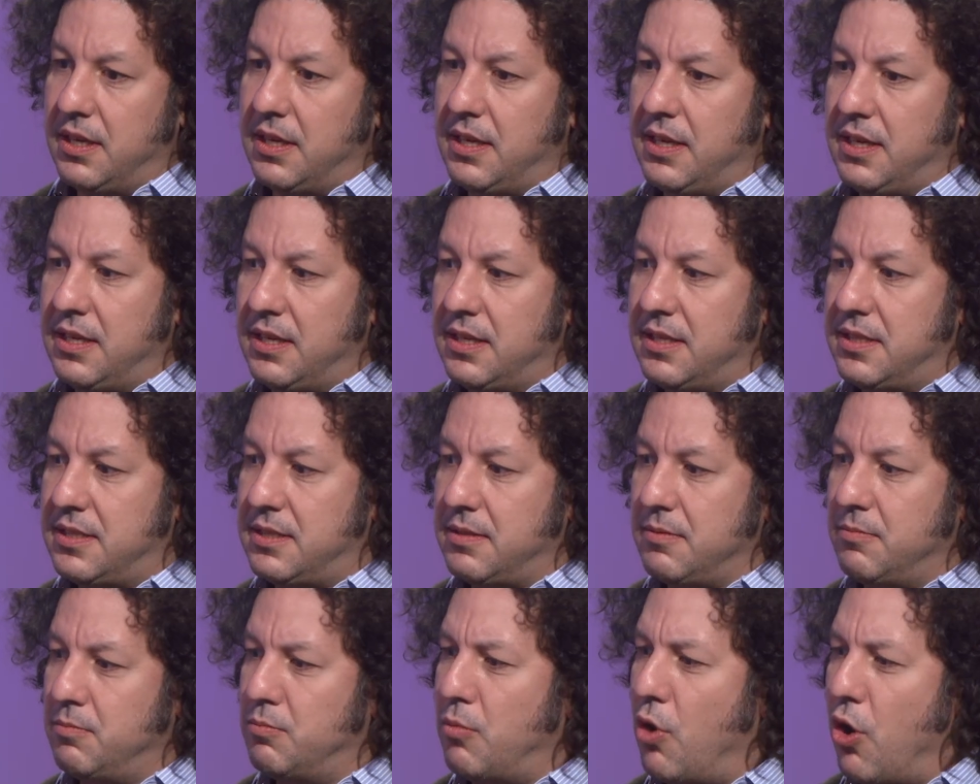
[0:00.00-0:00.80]

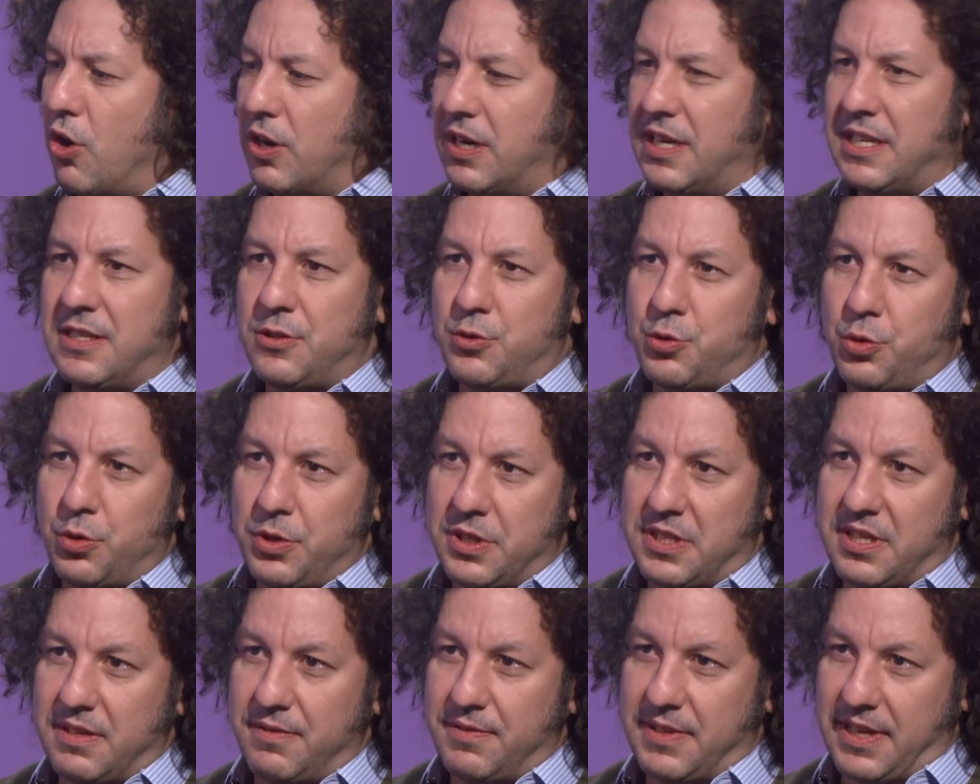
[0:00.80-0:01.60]
is more
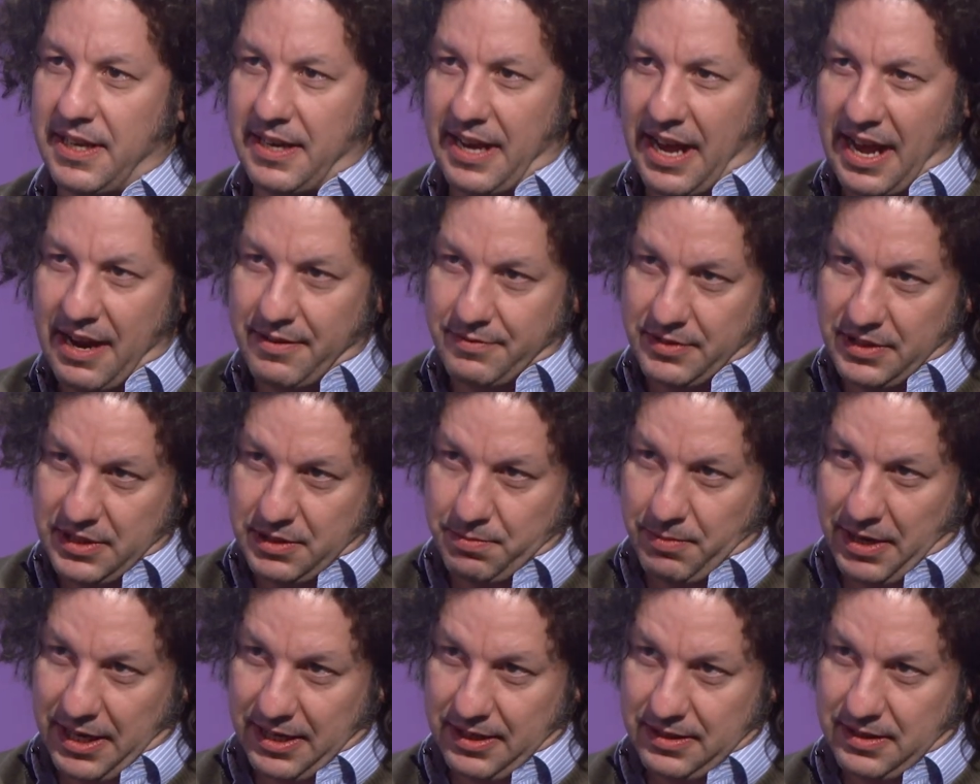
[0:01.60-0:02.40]
intuitive than average
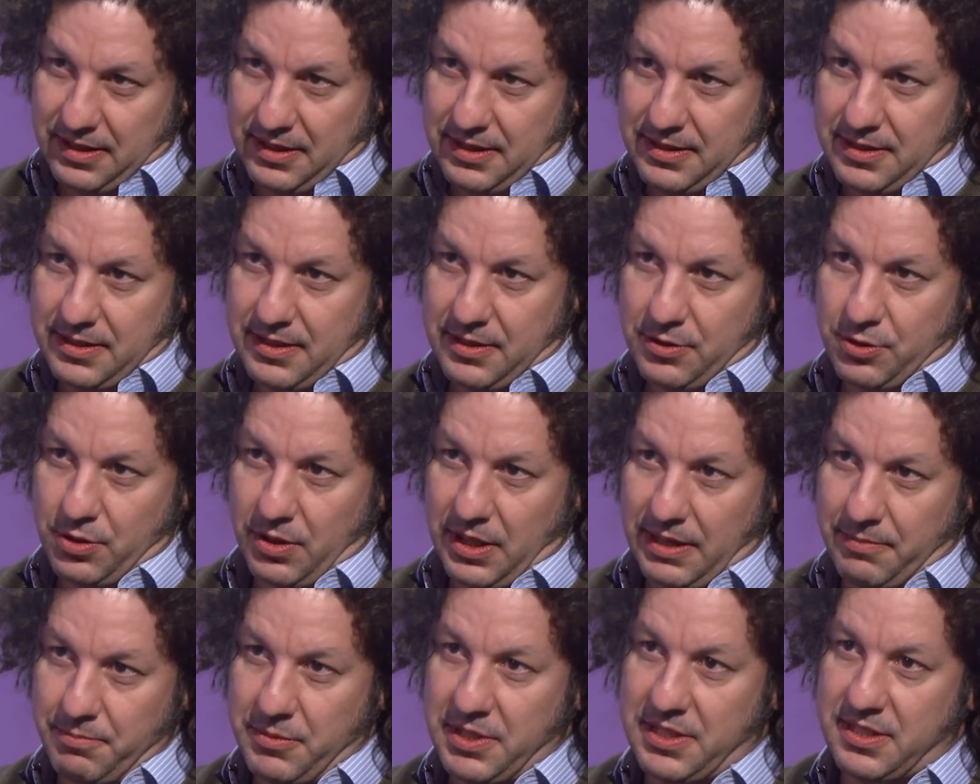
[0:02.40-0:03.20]
monotonicity. So
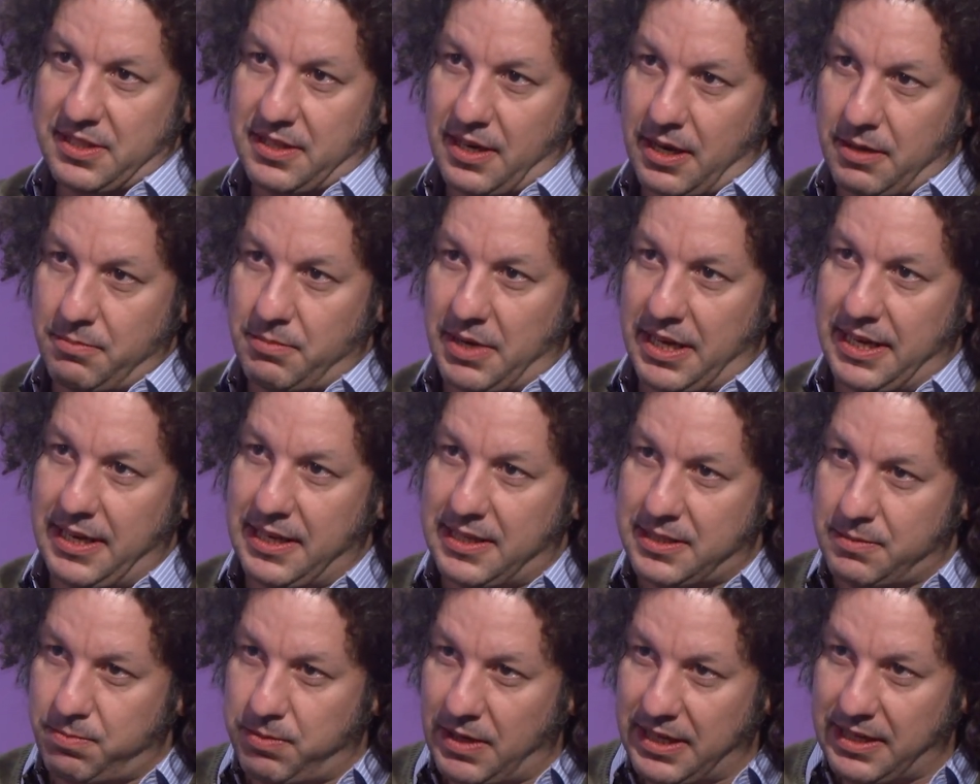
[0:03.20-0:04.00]
let me start by
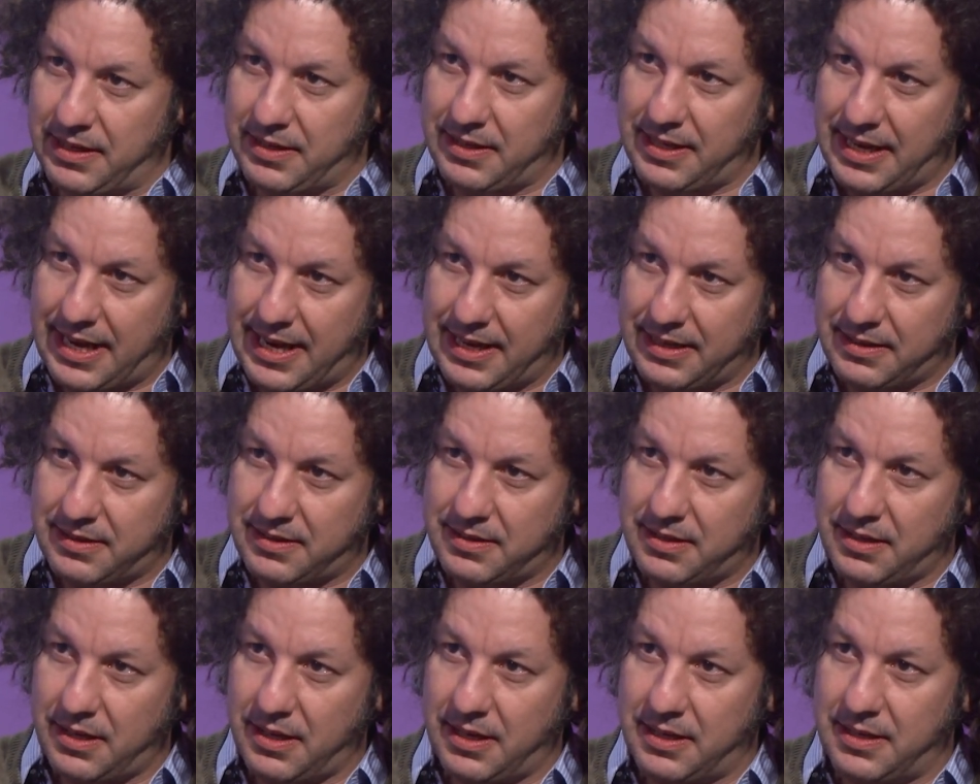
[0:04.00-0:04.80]
explaining
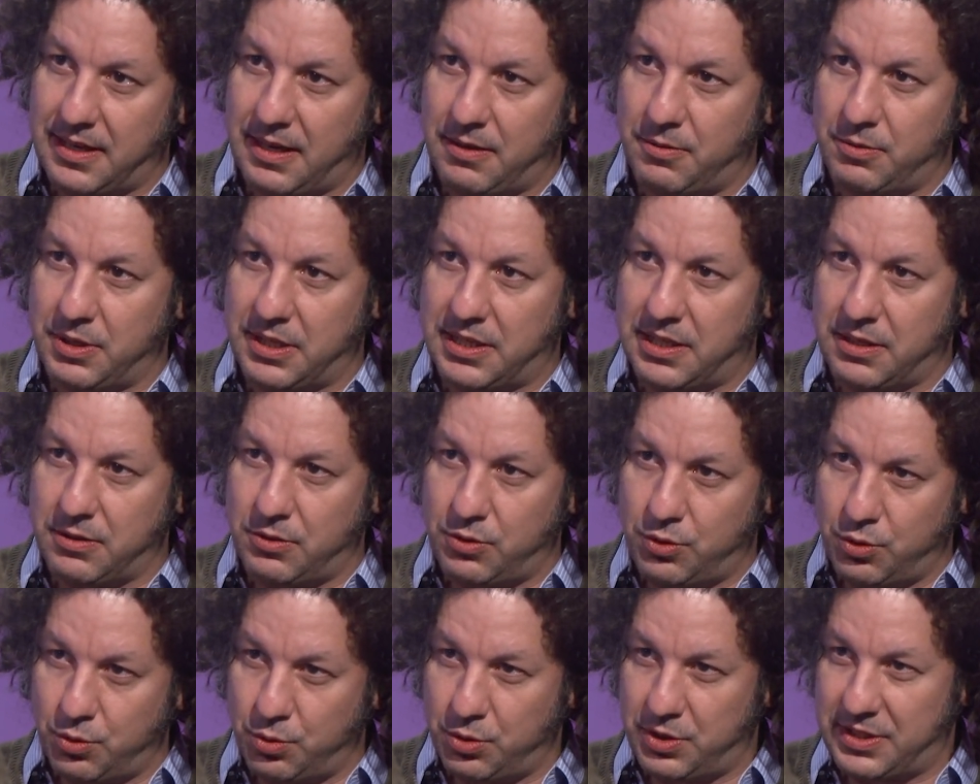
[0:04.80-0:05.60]
that, and then we can
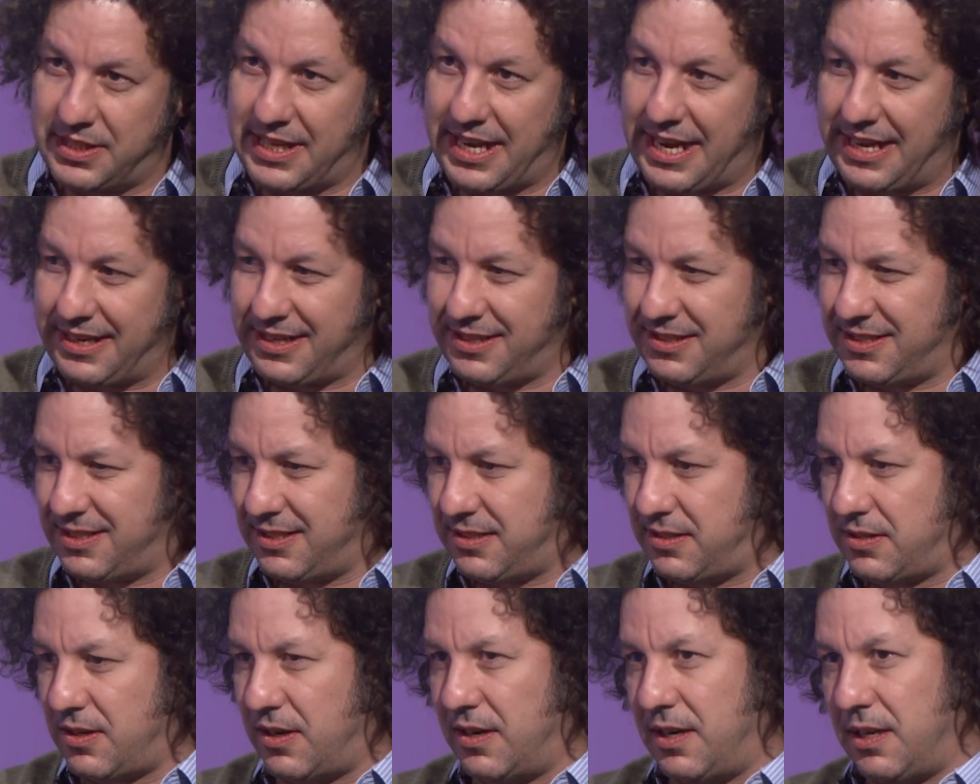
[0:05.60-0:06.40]
use that as a
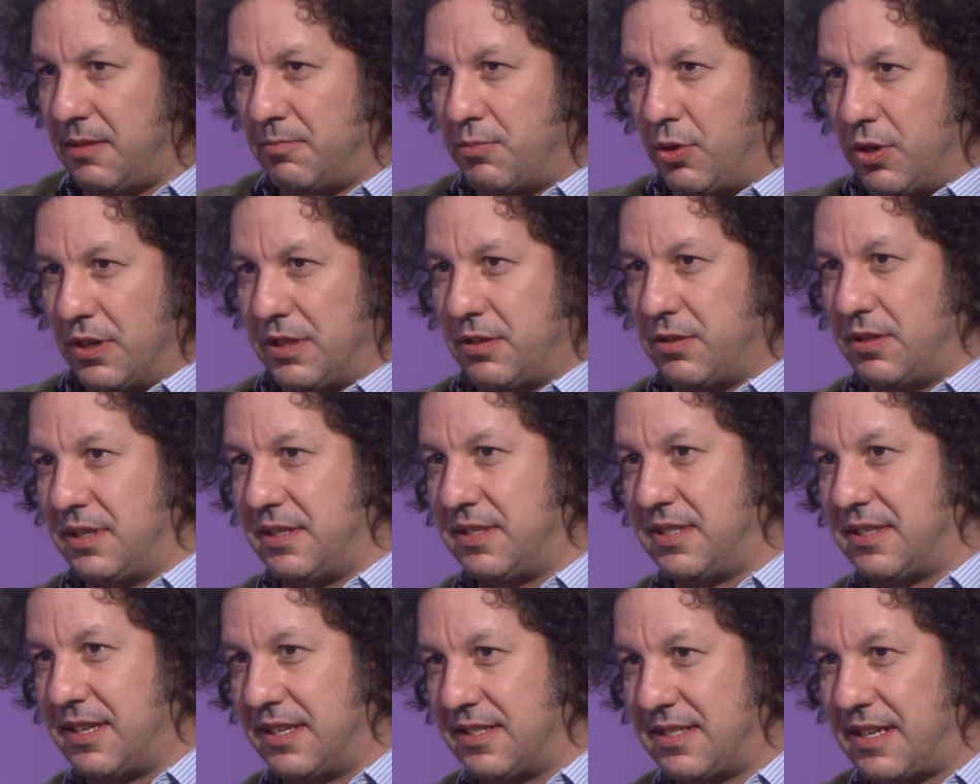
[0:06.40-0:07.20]
starting point to
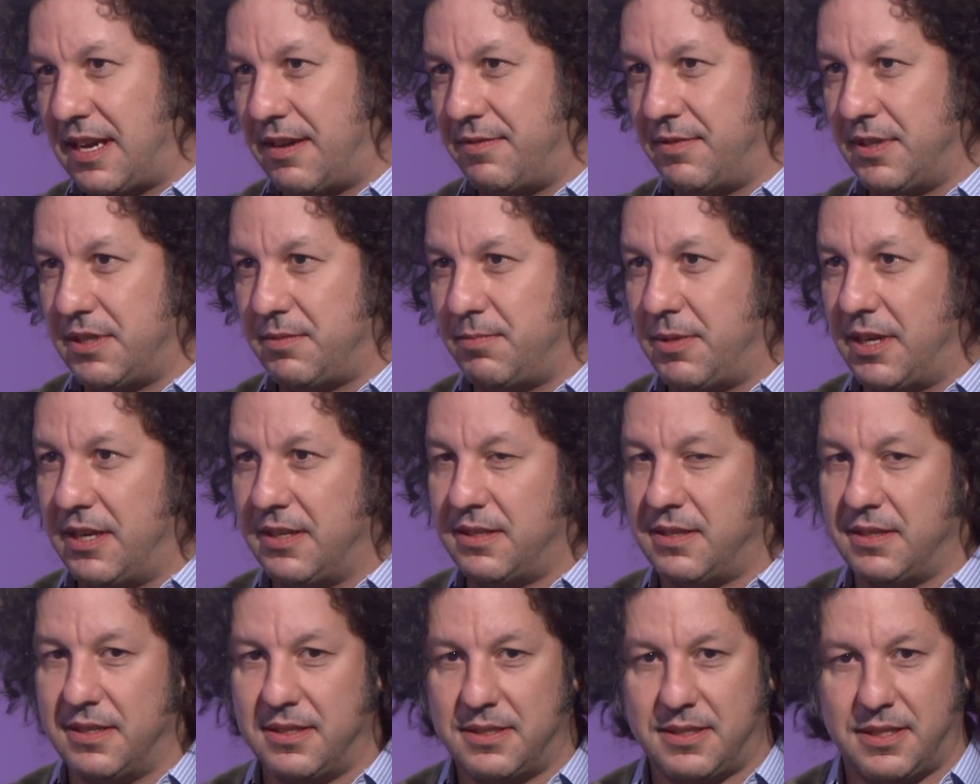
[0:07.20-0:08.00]
discuss average
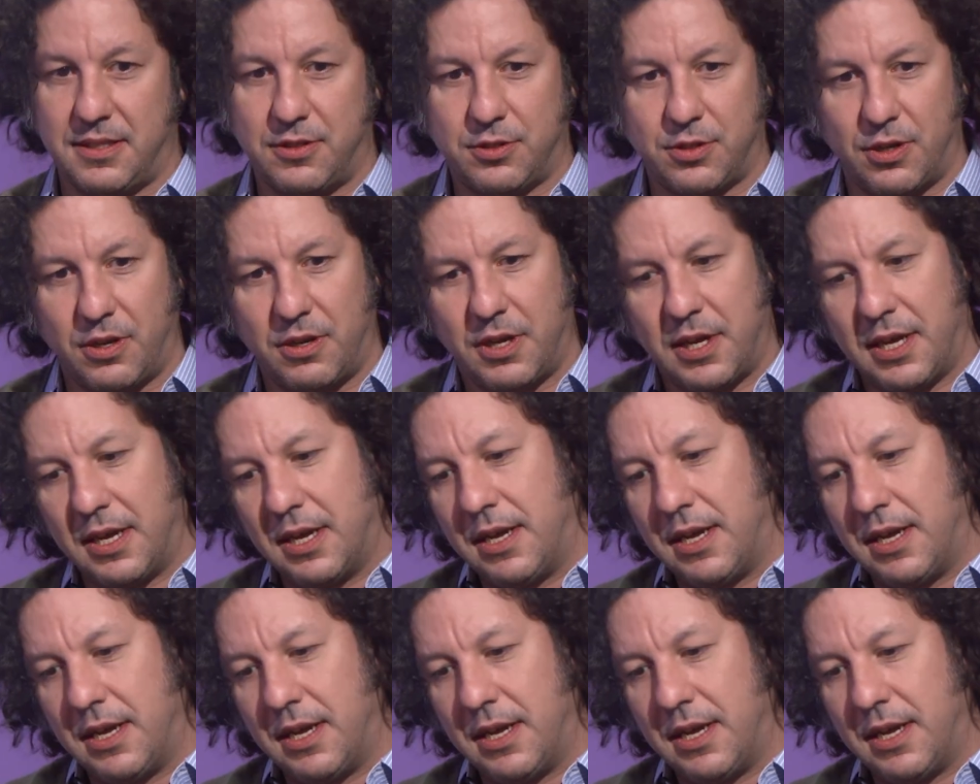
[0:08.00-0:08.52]
monotonicity. So